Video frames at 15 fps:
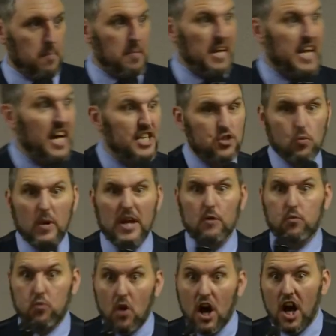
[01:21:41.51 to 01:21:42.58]
because we
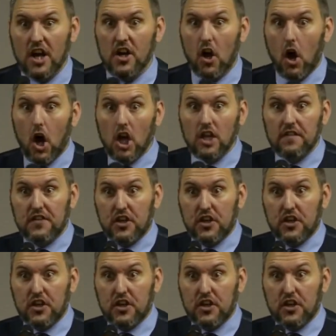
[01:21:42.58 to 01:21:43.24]
run all